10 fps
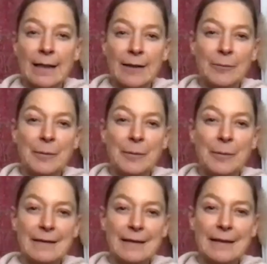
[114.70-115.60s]

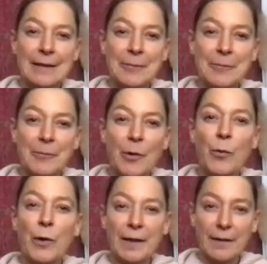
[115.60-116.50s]
But
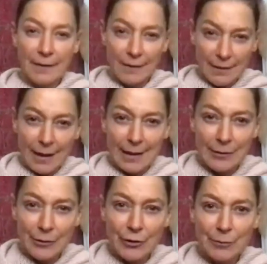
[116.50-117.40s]
when I
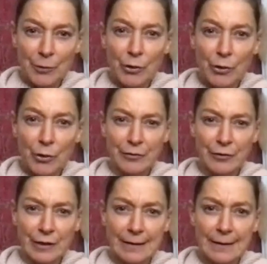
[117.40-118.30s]
learned more about
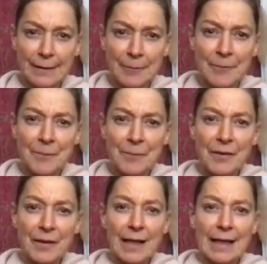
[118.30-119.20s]
Ayurveda,
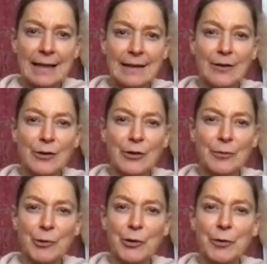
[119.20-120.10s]
and I learned
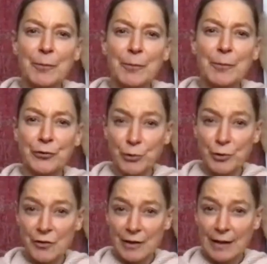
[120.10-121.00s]
more about
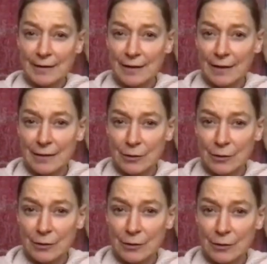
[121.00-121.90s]
foods that are
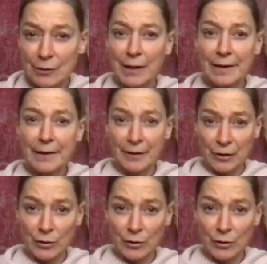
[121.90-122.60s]
good for my